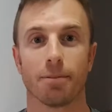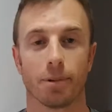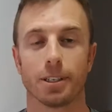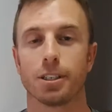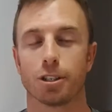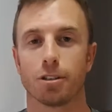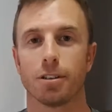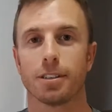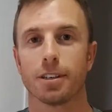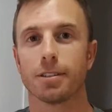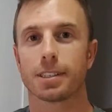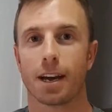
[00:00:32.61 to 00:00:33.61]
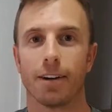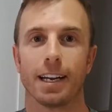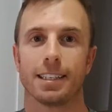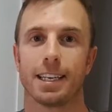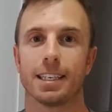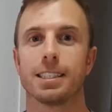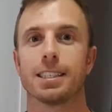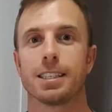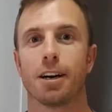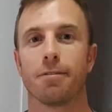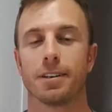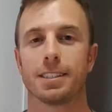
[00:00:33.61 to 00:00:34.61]
which you should do, is go out and test
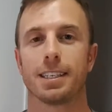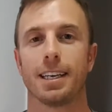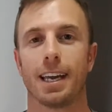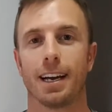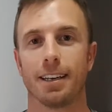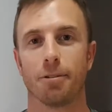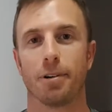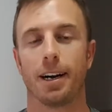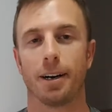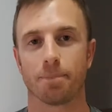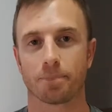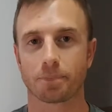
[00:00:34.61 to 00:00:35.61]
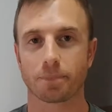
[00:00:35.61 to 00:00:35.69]
yourself and see how you are.